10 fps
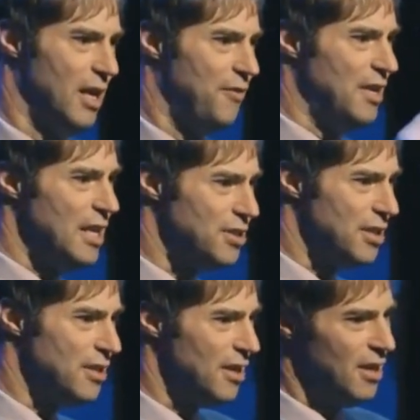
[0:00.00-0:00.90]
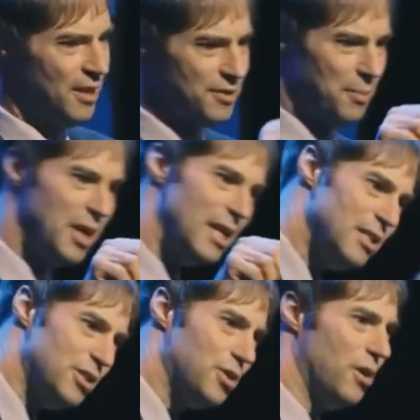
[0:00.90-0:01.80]
And if it isn't, if something
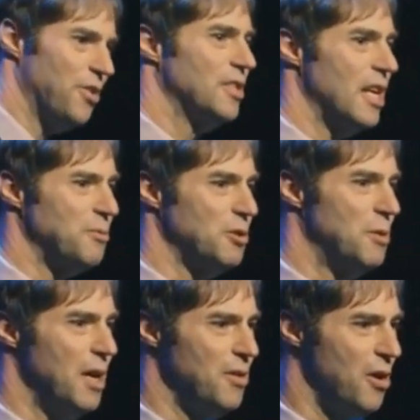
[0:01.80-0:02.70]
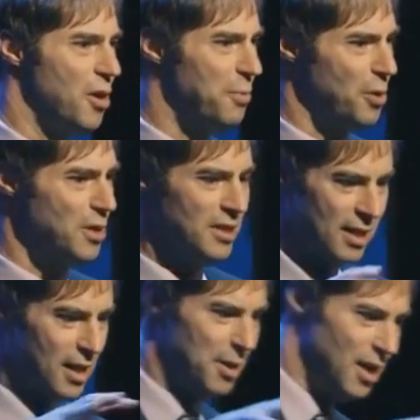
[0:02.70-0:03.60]
gets inserted that's not supposed to be there, there are proteins
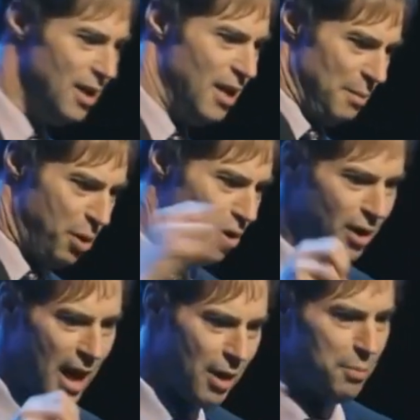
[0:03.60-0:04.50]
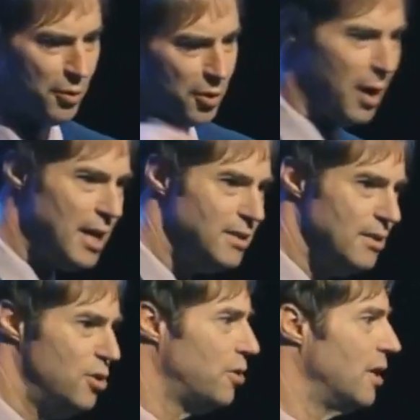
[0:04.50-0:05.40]
that come in, pull it out, and put the right
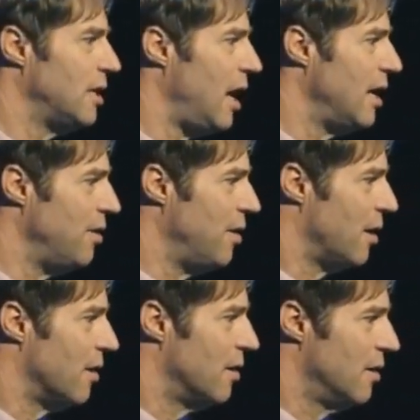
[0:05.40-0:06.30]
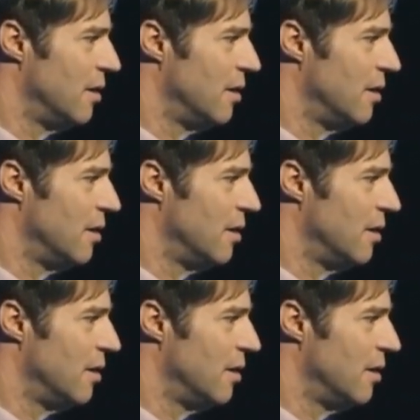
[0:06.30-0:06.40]
nucleotide in there.